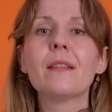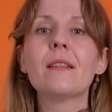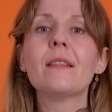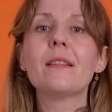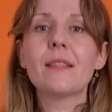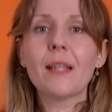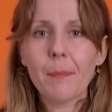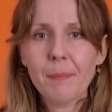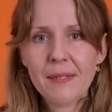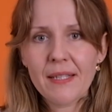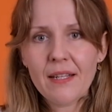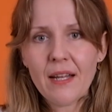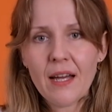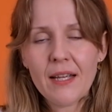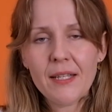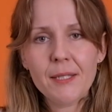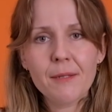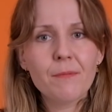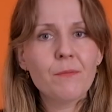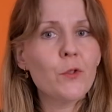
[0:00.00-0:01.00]

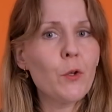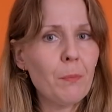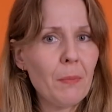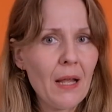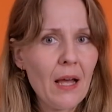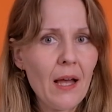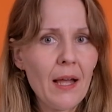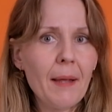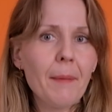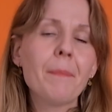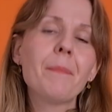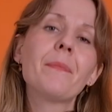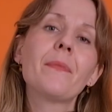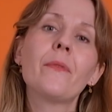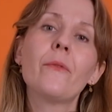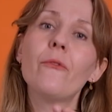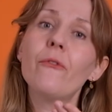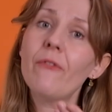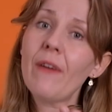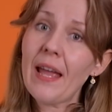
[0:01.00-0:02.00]
subsidize supply,
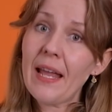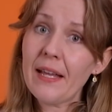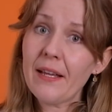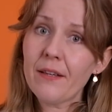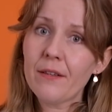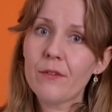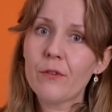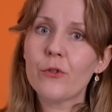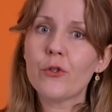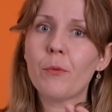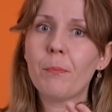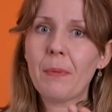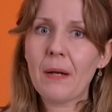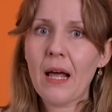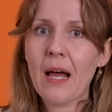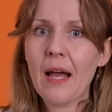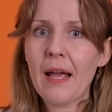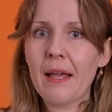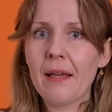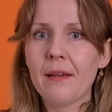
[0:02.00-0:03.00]
fake
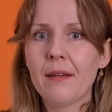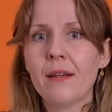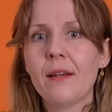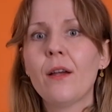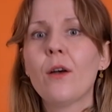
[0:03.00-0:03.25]
supply,